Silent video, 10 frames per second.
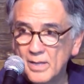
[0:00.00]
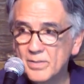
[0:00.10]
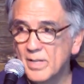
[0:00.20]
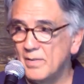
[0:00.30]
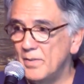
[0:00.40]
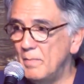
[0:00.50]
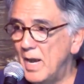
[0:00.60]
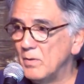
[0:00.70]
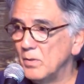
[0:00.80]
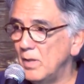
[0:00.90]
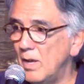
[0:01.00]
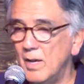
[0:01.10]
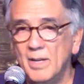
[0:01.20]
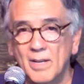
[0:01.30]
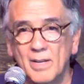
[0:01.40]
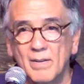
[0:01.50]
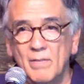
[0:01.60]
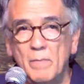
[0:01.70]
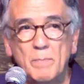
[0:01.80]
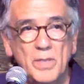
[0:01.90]
Instead of the macro law,
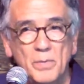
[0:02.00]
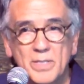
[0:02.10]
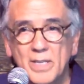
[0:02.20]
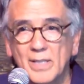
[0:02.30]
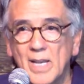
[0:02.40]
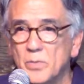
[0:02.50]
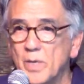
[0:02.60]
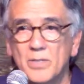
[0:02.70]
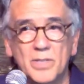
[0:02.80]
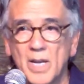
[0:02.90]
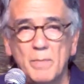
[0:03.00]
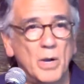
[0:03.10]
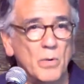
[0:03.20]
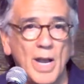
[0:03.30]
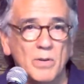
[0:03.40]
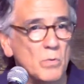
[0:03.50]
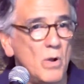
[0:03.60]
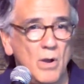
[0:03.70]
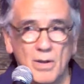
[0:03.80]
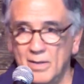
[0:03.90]
remember that we said last week, it's not about right and
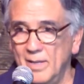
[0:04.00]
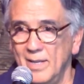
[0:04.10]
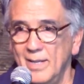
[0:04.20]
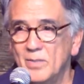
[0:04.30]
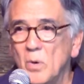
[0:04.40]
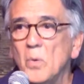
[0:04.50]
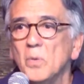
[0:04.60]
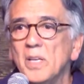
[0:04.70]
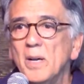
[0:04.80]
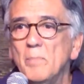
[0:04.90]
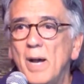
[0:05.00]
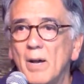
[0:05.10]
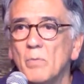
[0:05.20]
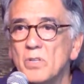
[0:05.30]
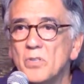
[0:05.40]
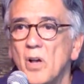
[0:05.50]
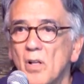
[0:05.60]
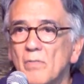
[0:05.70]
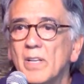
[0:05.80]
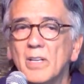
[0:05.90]
wrong. It's only about
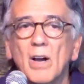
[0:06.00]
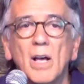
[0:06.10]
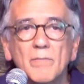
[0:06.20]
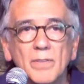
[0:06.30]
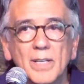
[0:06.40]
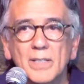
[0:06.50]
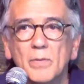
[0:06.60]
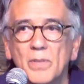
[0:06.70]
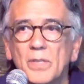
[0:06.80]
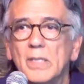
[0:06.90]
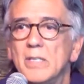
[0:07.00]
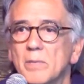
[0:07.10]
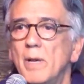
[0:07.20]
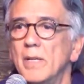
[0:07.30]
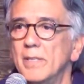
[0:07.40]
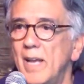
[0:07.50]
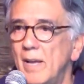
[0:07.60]
resolving conflict with the least amount of